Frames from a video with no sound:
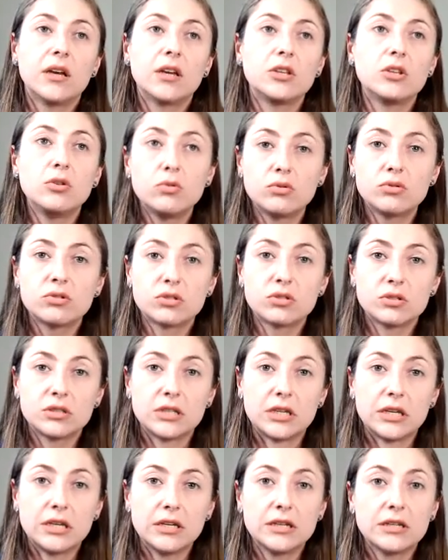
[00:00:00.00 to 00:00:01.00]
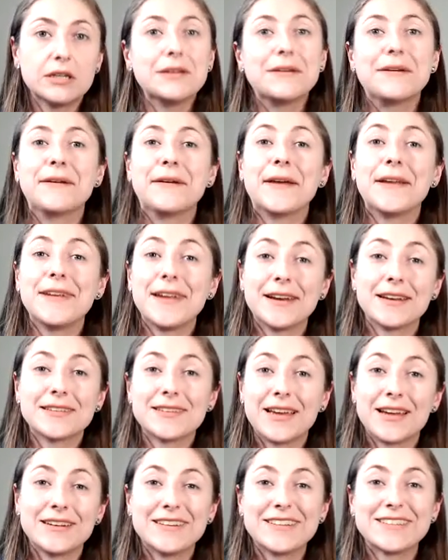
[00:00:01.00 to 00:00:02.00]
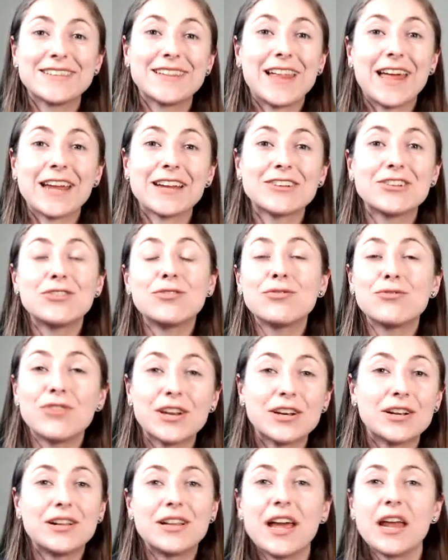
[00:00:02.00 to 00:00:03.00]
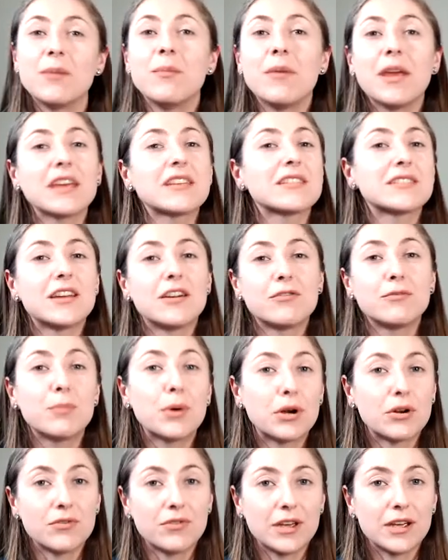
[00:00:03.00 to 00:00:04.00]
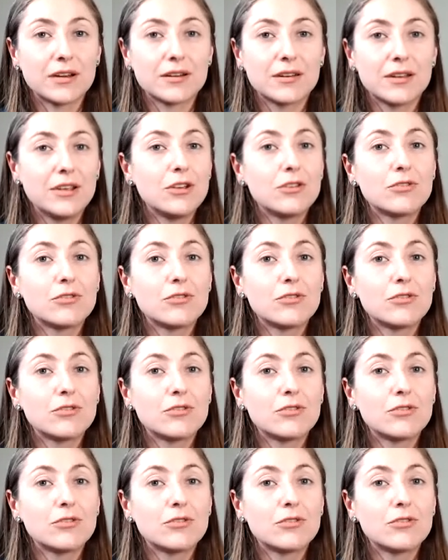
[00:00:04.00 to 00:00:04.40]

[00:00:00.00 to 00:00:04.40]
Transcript: Usually data scientists like to fiddle and make stuff perfect.